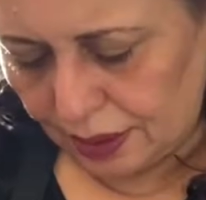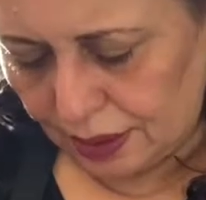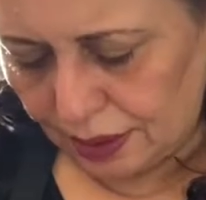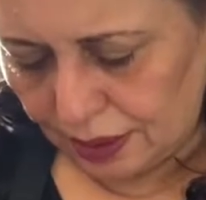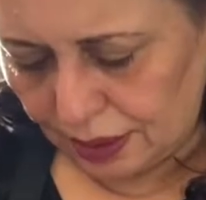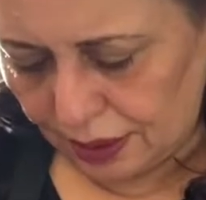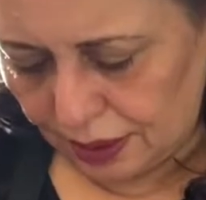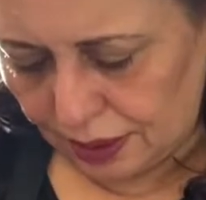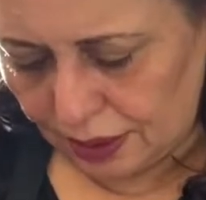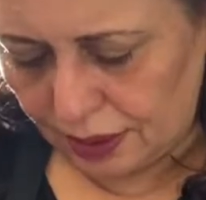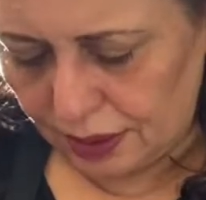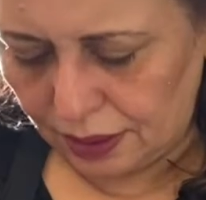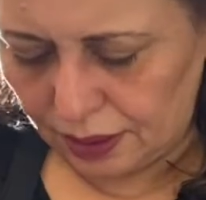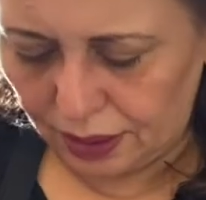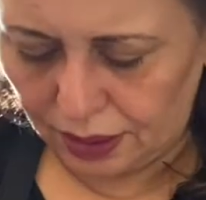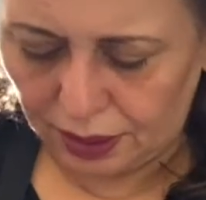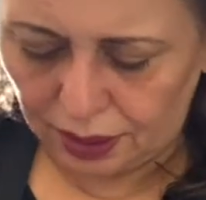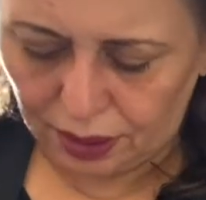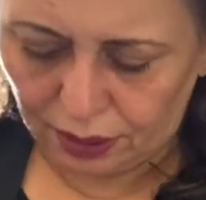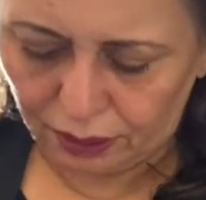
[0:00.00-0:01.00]

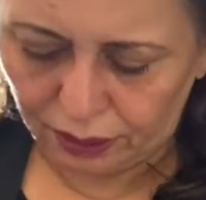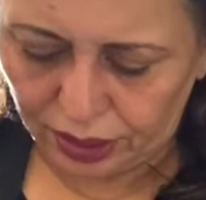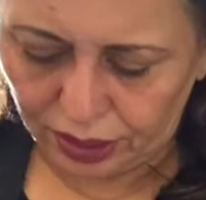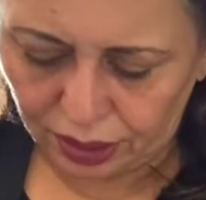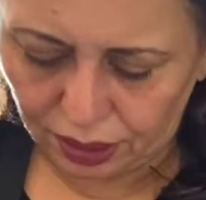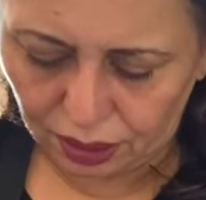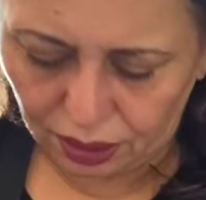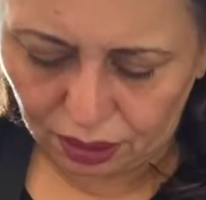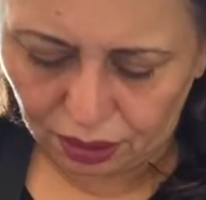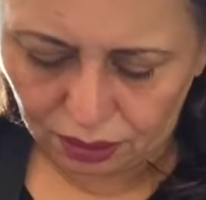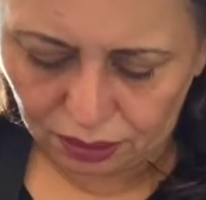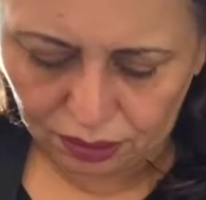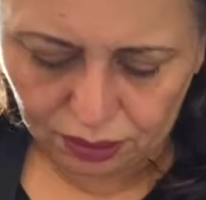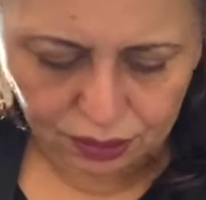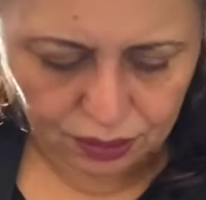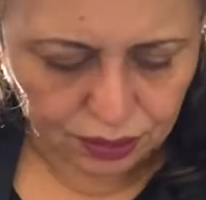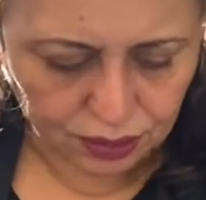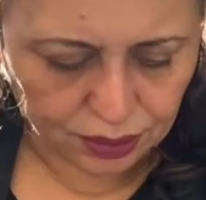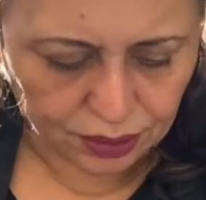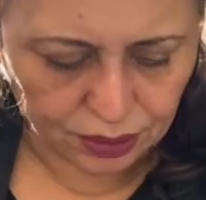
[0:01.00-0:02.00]
There we go.
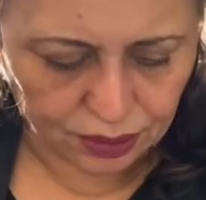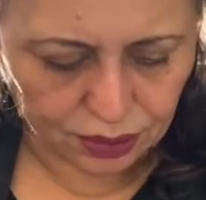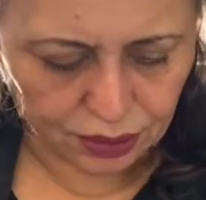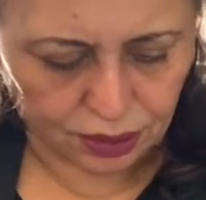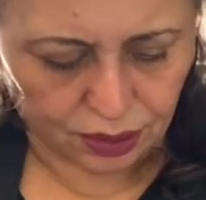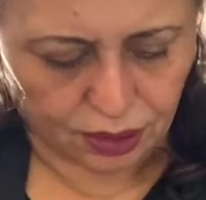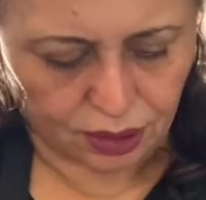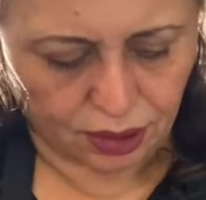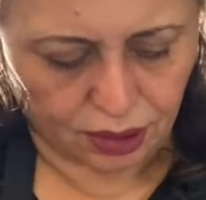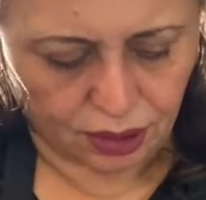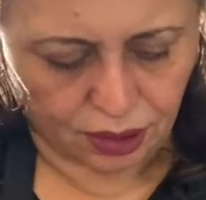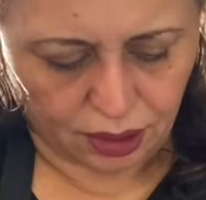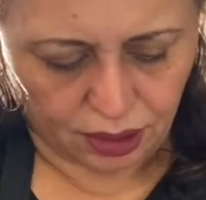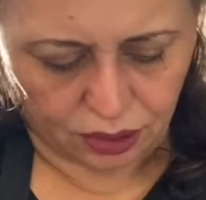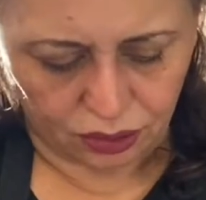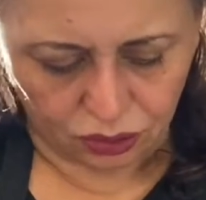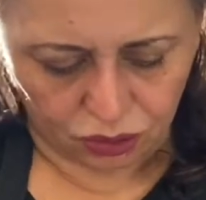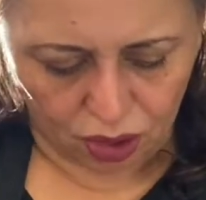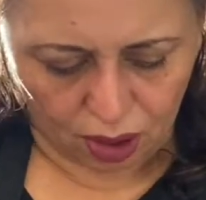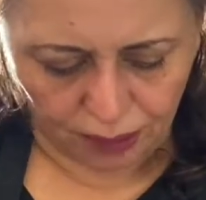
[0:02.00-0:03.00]

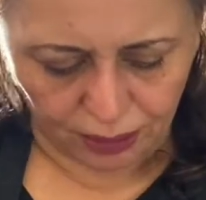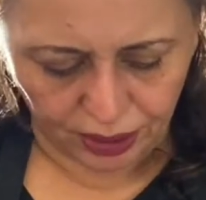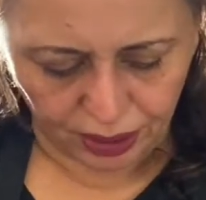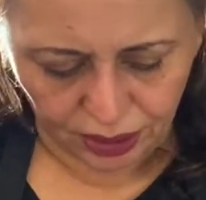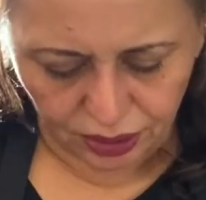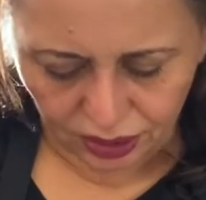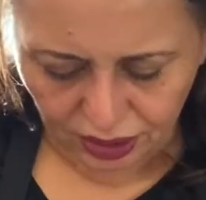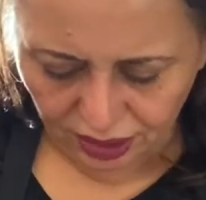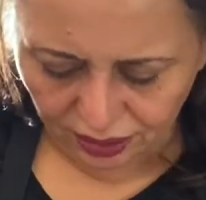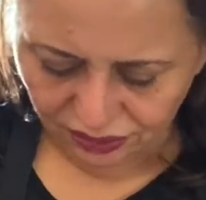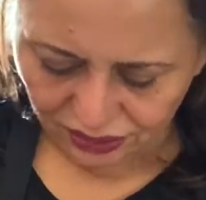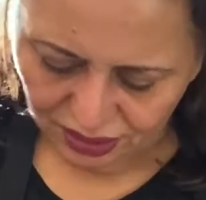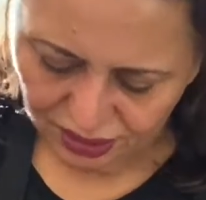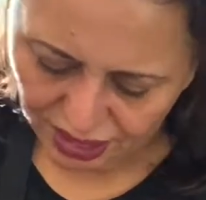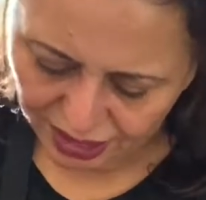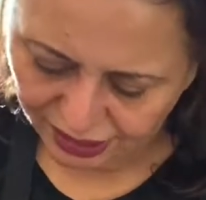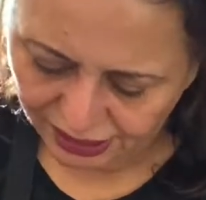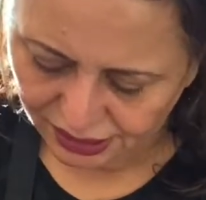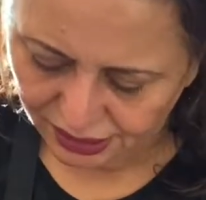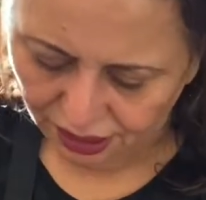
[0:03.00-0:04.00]
Drop it in, it gives a
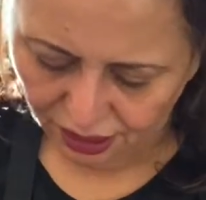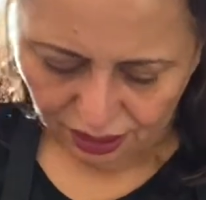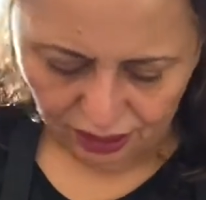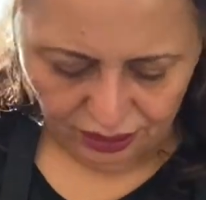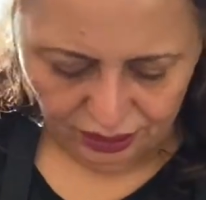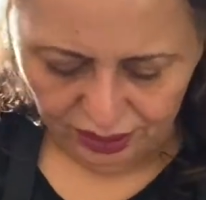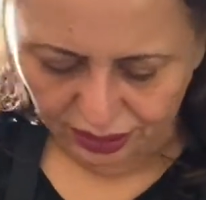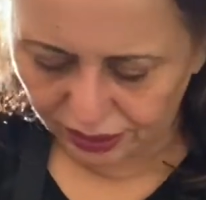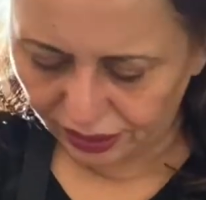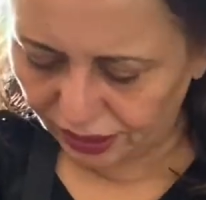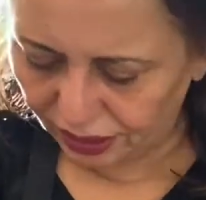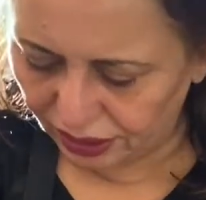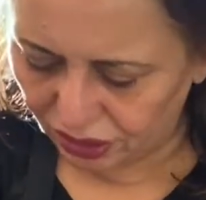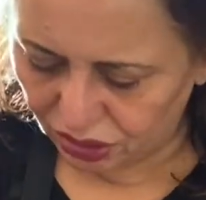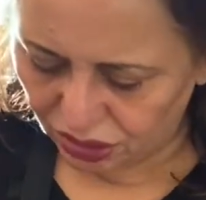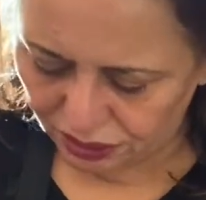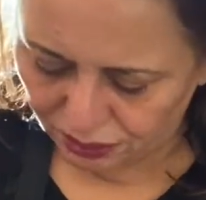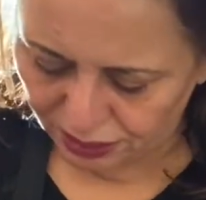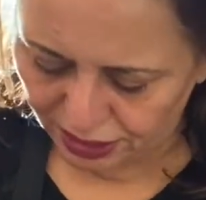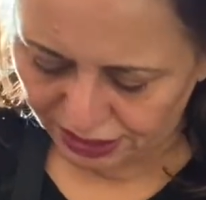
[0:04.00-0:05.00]
nice color. I think it
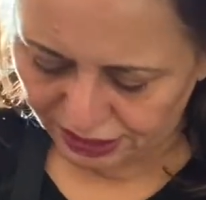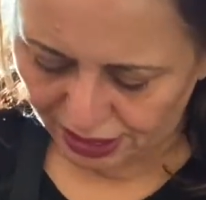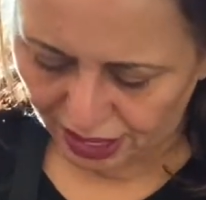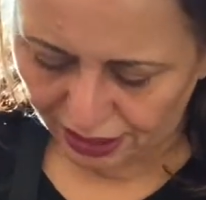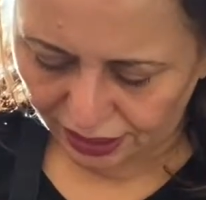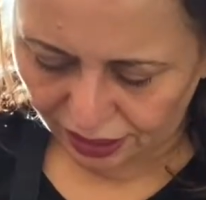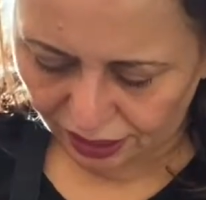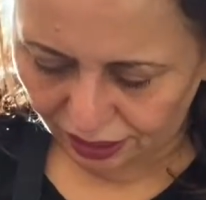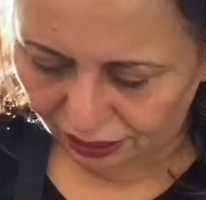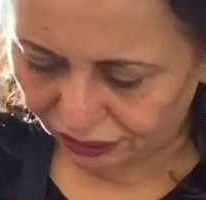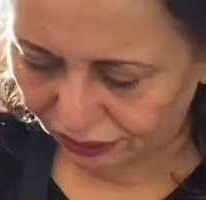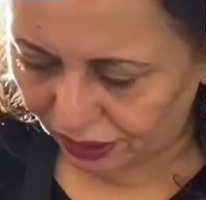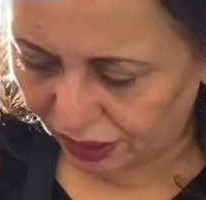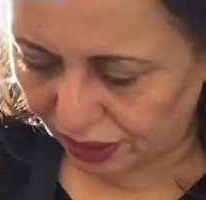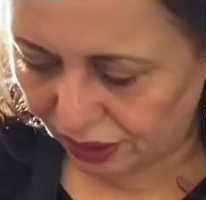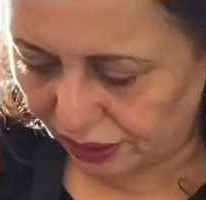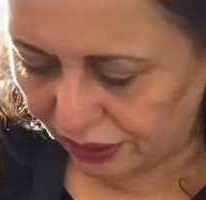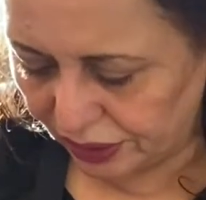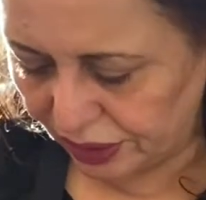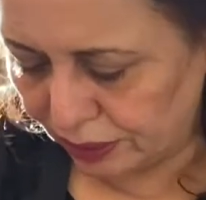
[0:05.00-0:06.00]
just makes, I love
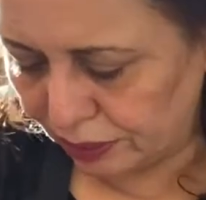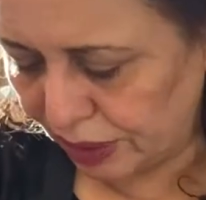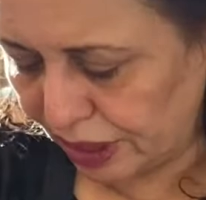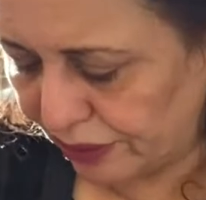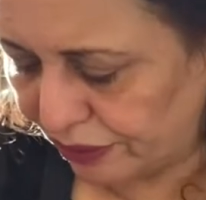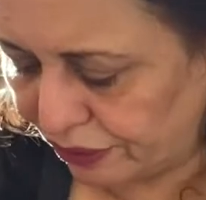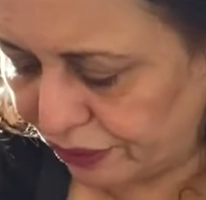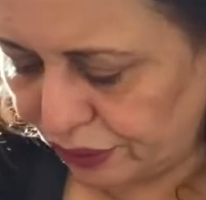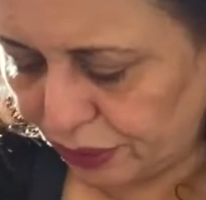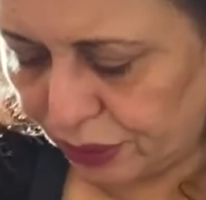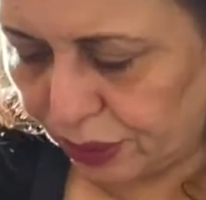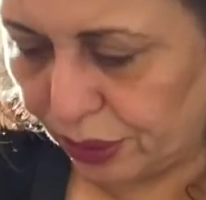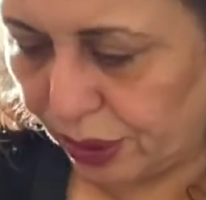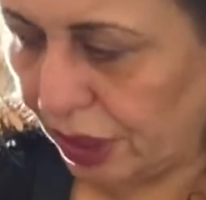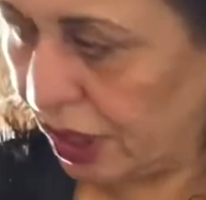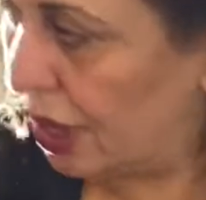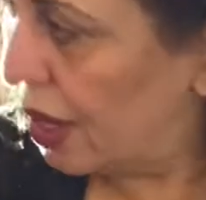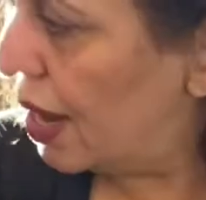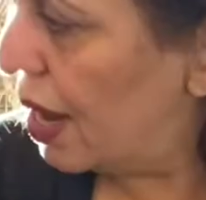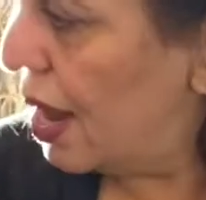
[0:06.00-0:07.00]
color in my food,
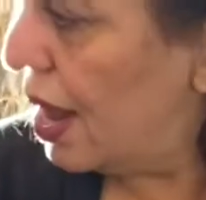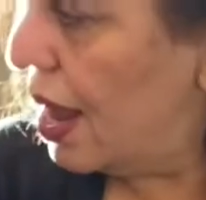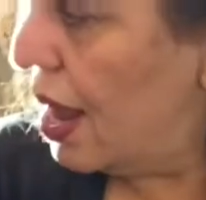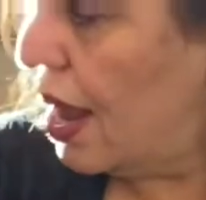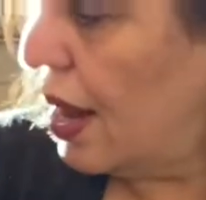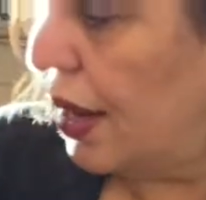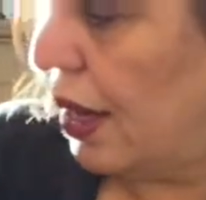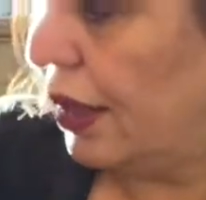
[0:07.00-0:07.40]
and I